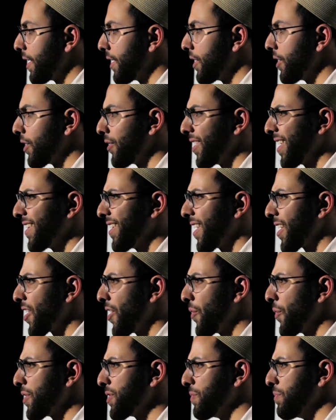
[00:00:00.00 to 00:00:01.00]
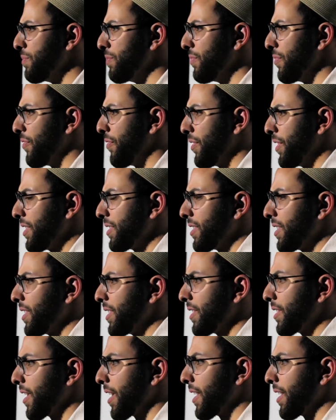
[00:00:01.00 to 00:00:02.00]
you know not not always
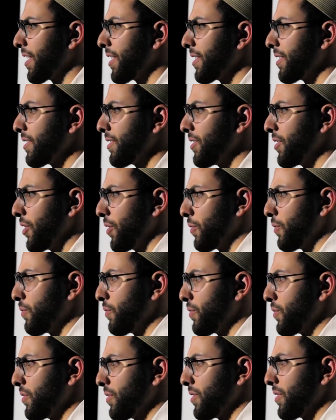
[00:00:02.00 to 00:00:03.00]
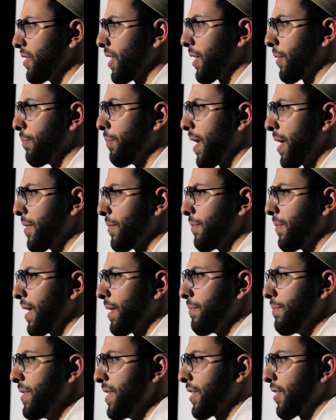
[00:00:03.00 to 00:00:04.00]
feeling like you know like by
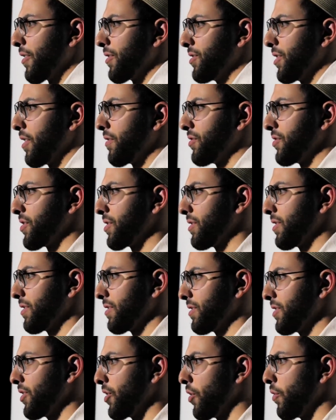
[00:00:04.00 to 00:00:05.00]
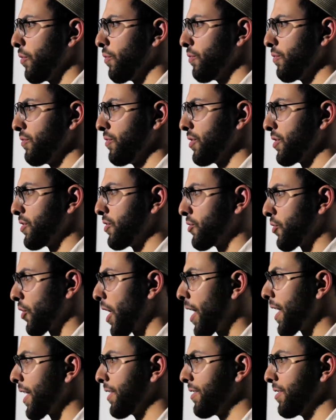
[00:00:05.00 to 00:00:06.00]
by being ourselves just you know just
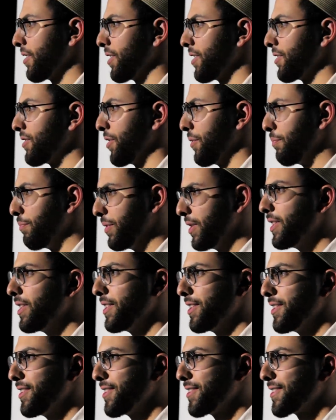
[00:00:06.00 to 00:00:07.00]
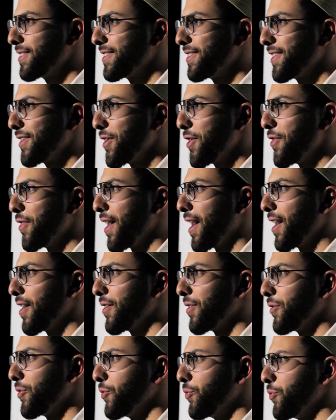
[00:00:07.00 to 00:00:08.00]
trying to to be
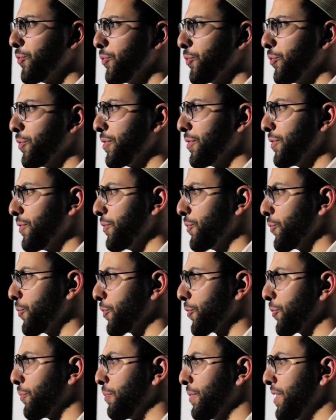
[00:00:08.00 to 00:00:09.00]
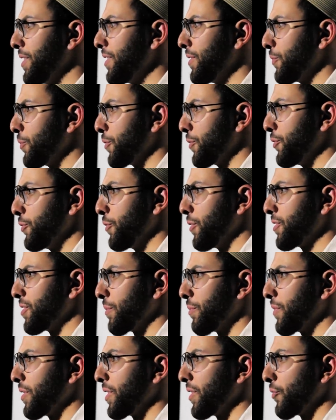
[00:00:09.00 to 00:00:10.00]
that we were be were doing
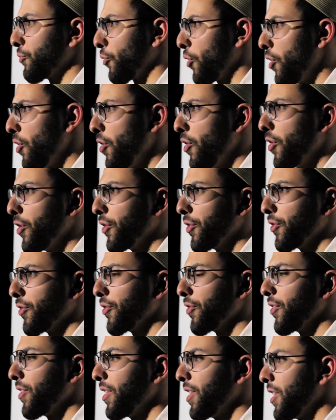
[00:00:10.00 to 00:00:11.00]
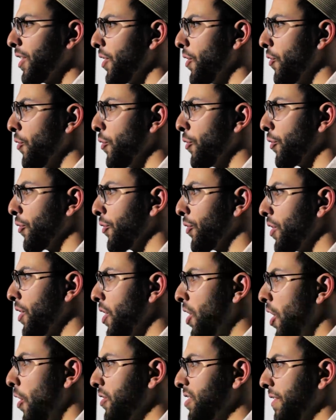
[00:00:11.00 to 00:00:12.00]
something wrong or or
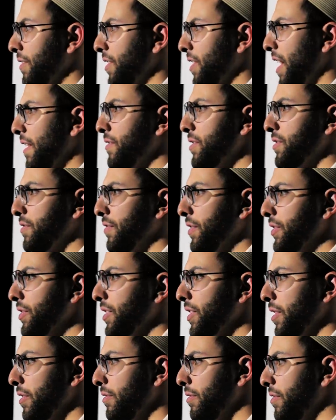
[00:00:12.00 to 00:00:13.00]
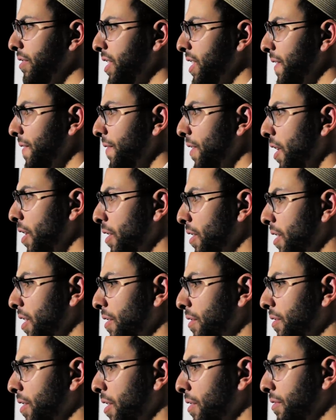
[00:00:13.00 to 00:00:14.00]
I was having to have this feeling of
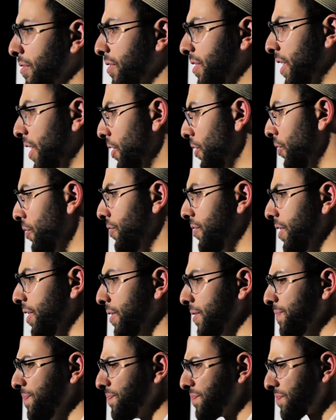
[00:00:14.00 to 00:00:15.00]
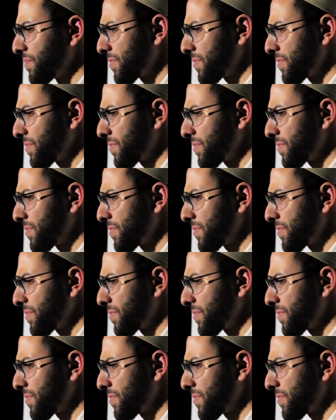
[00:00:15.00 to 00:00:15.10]
of, of guilt and